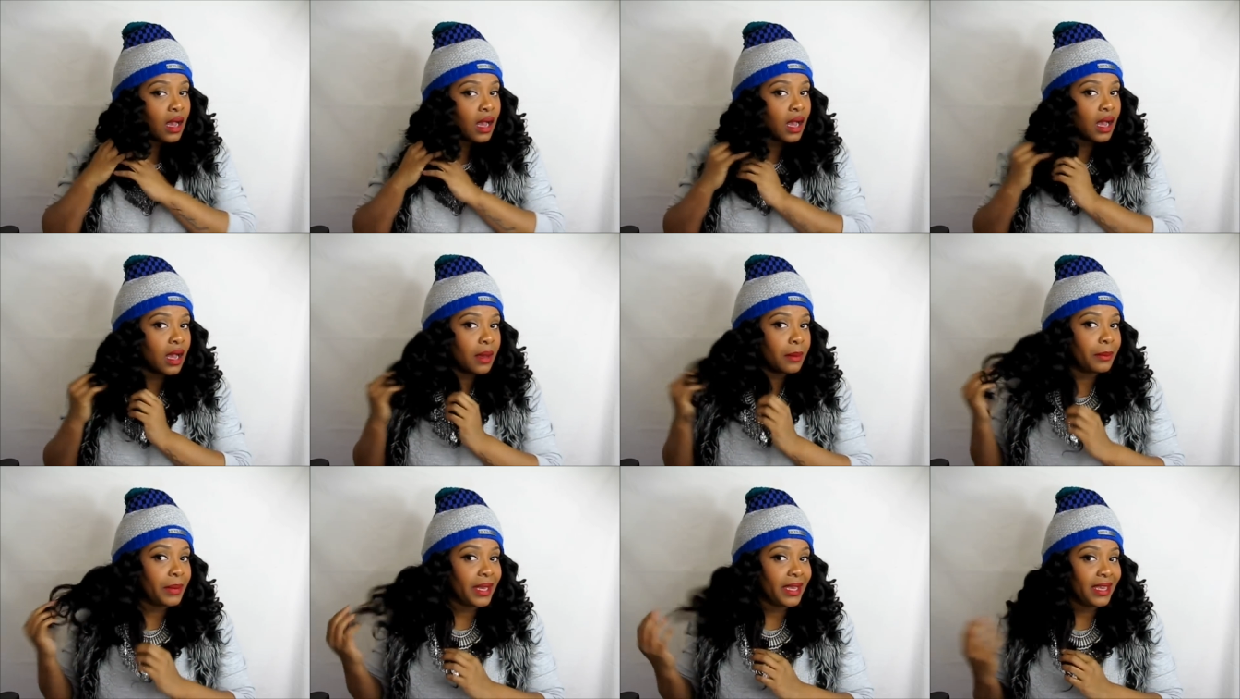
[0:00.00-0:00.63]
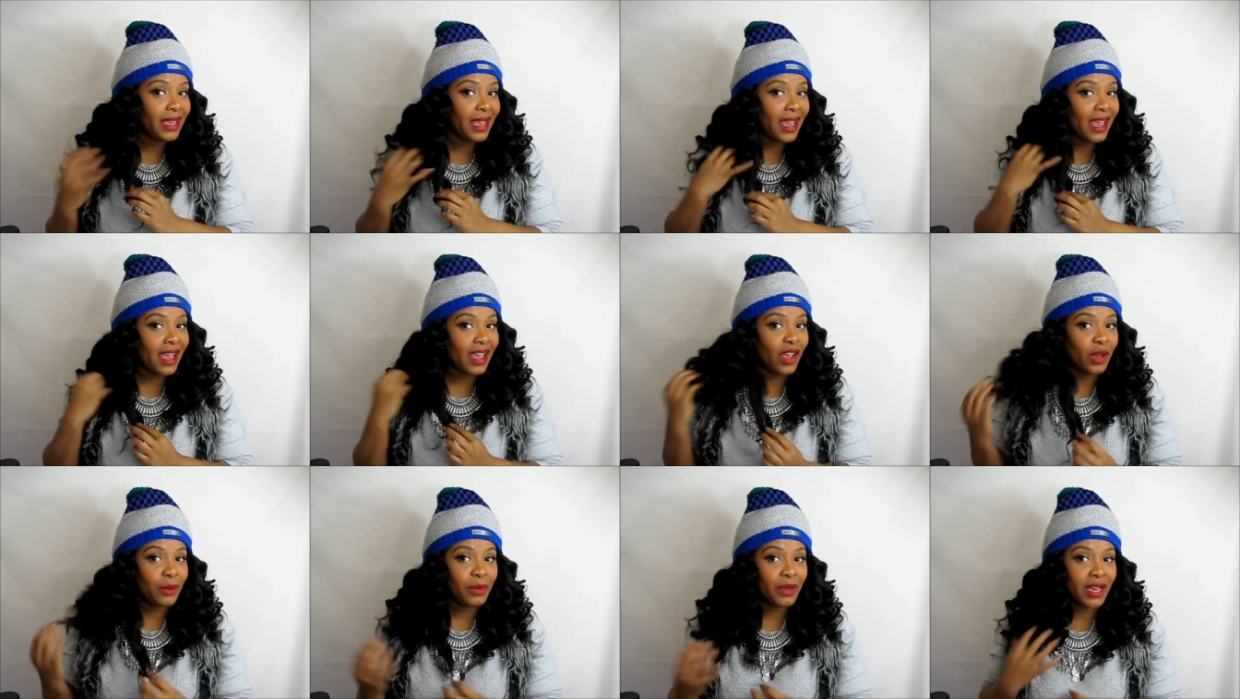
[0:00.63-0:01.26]
Um, but yeah, I
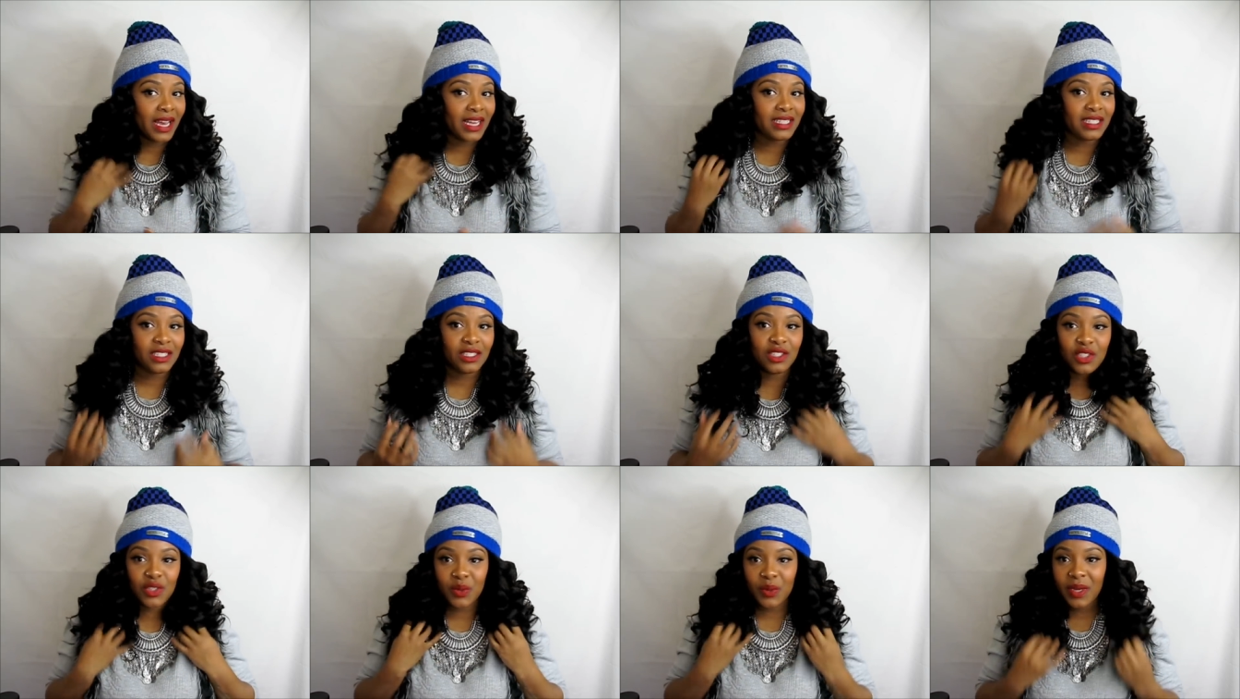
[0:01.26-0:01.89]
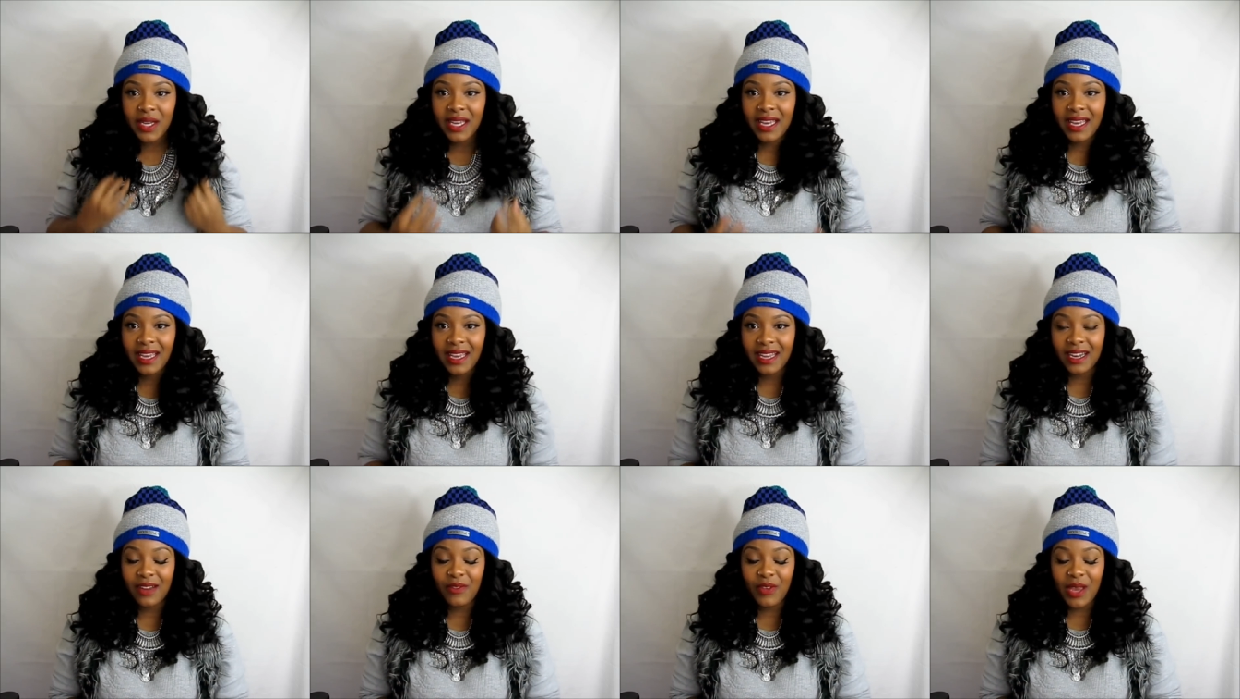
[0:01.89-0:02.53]
hope you guys enjoy
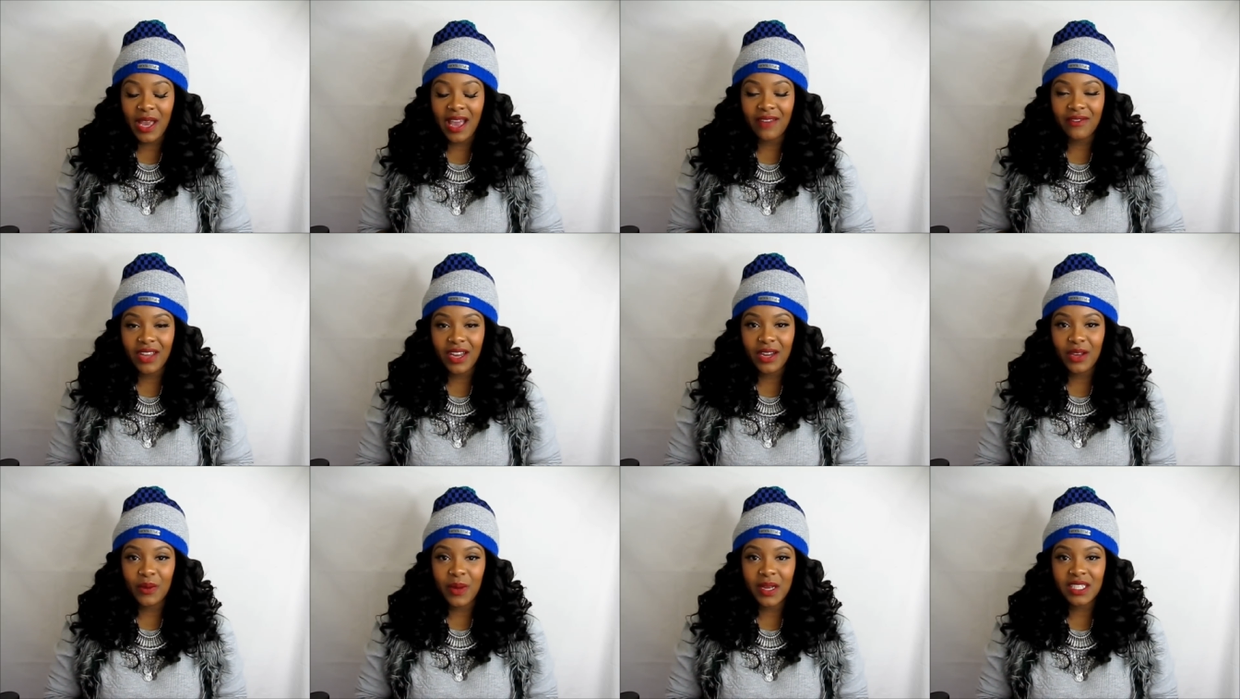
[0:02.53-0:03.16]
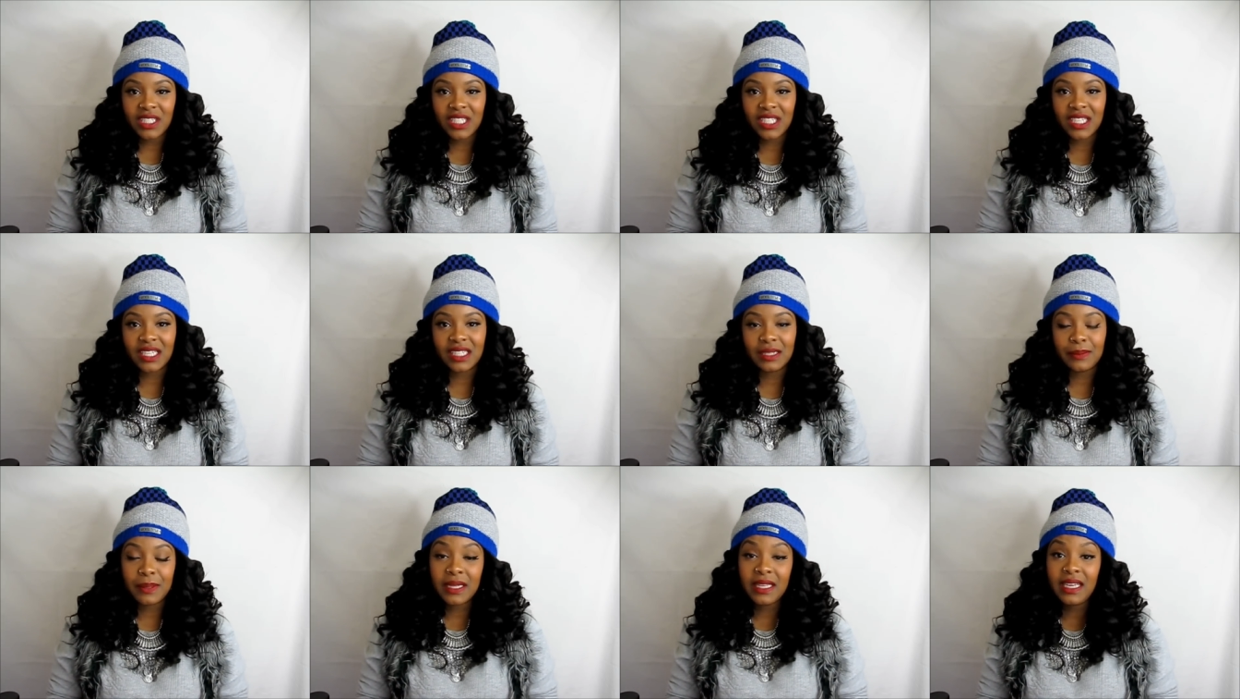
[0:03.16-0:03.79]
it. And if you have any
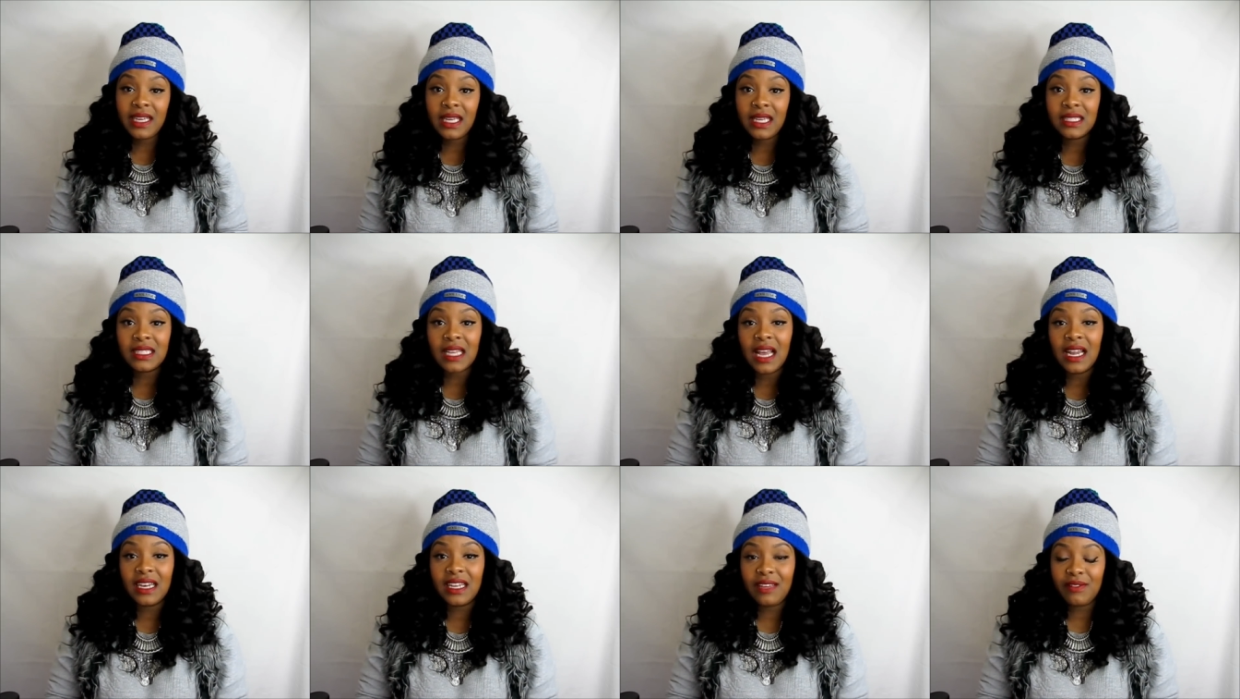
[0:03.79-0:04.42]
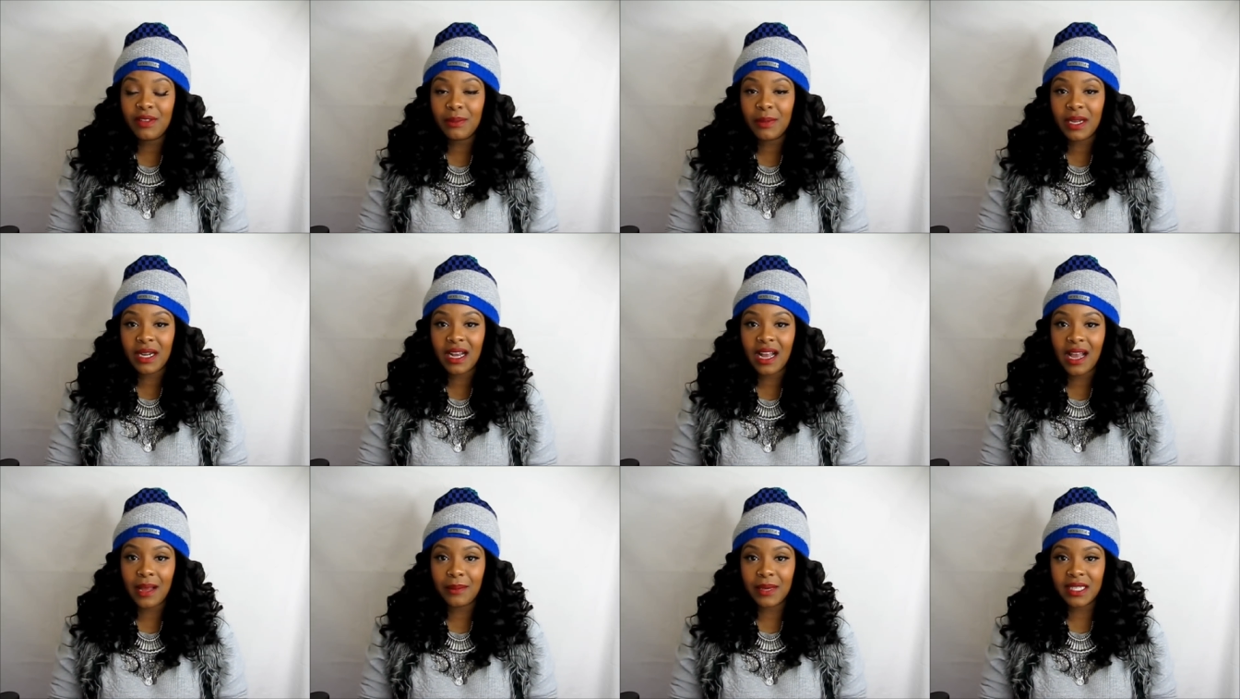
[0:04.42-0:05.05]
questions, please uh, leave them in the
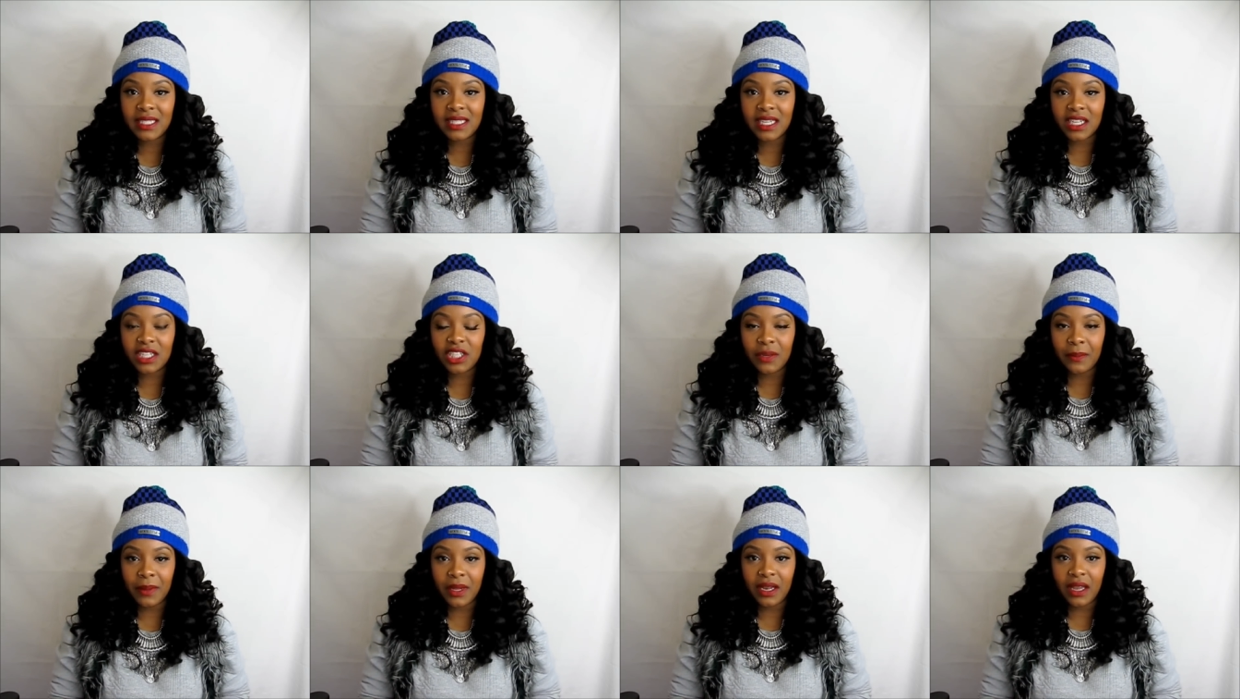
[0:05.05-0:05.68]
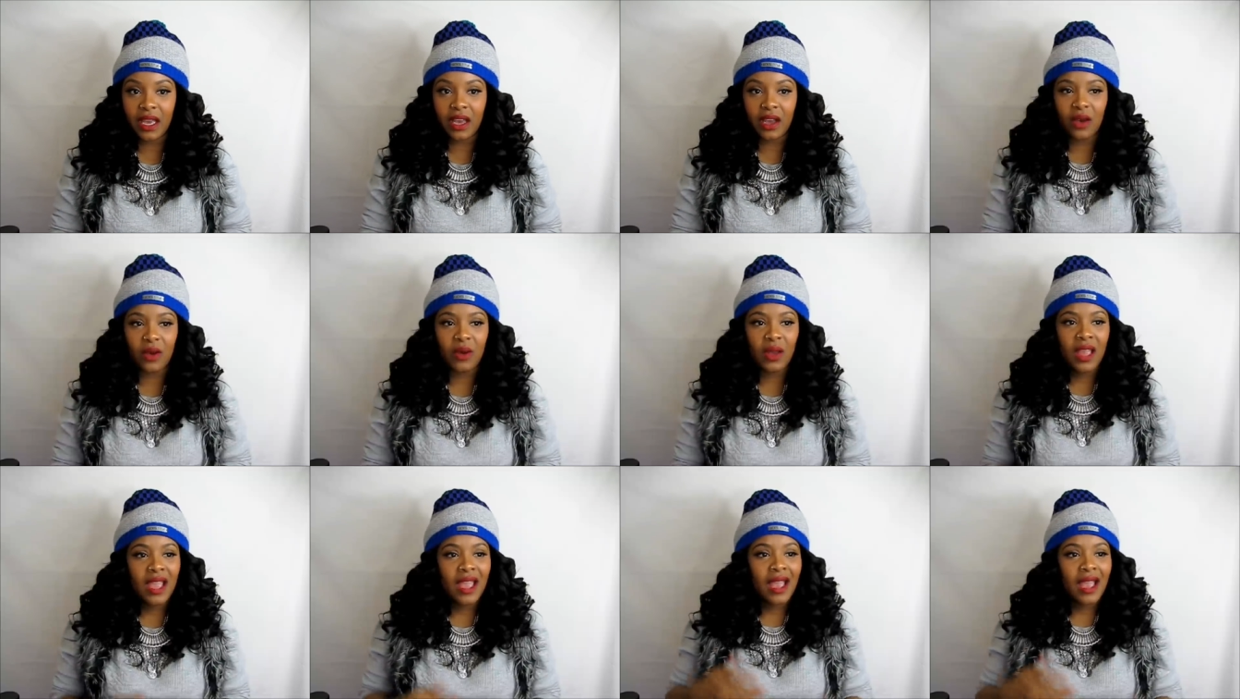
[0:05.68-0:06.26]
comment section below.